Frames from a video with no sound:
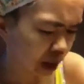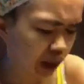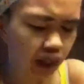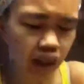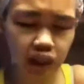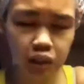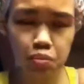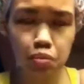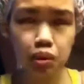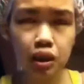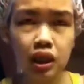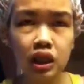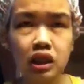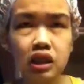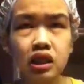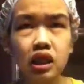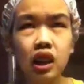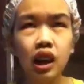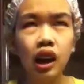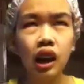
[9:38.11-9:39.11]
And
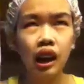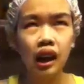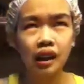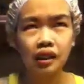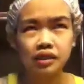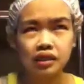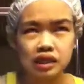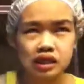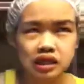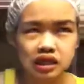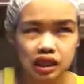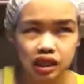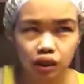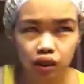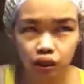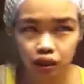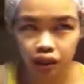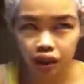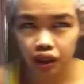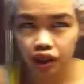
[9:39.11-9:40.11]
because, as I said
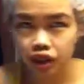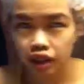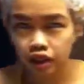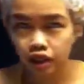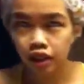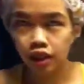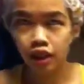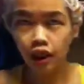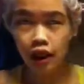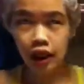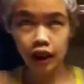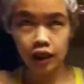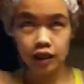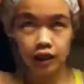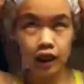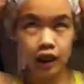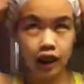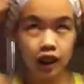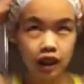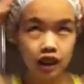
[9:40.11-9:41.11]
earlier, the hair
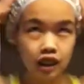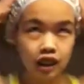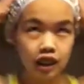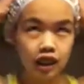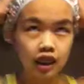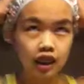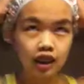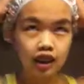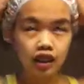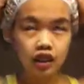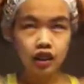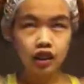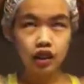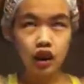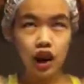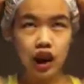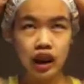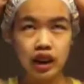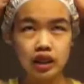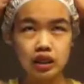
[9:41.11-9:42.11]
dye kind of,
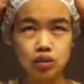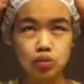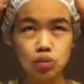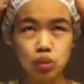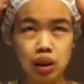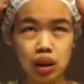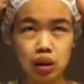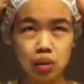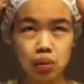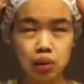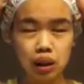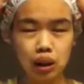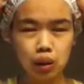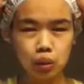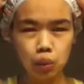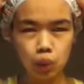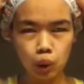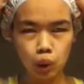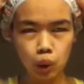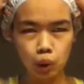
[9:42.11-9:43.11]
your head's really, really
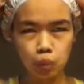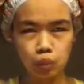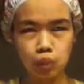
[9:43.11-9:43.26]
warm.